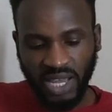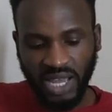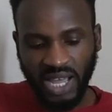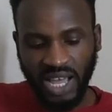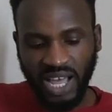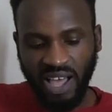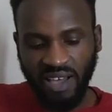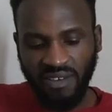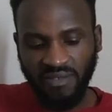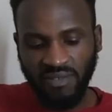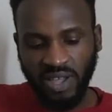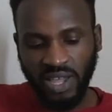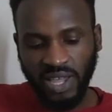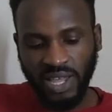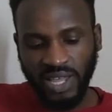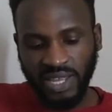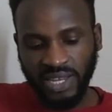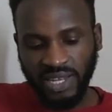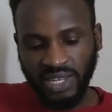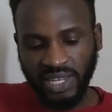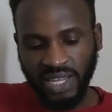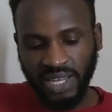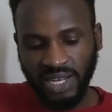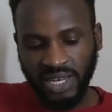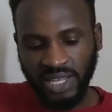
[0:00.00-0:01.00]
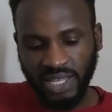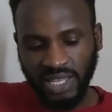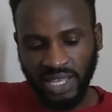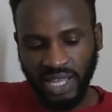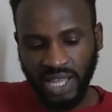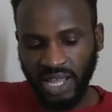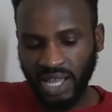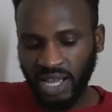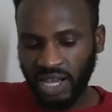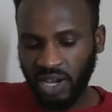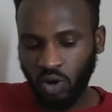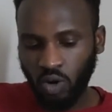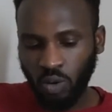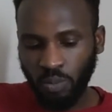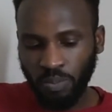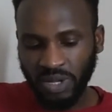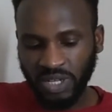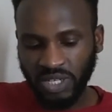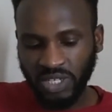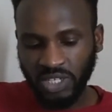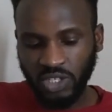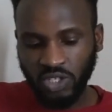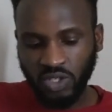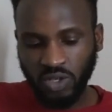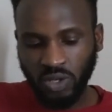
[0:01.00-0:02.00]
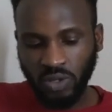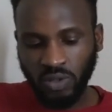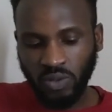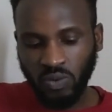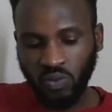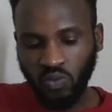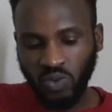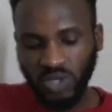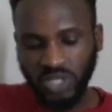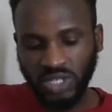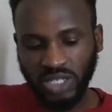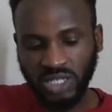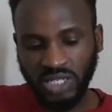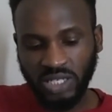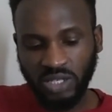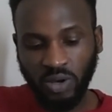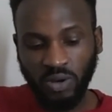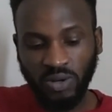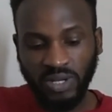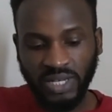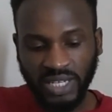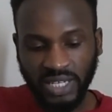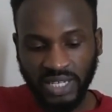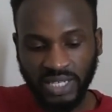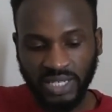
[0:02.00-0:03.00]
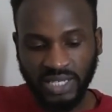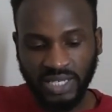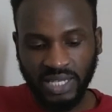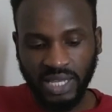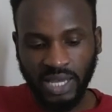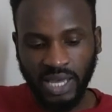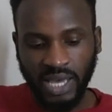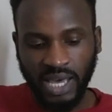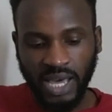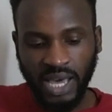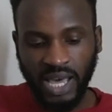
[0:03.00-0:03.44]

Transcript: They have daily competition, which is contest,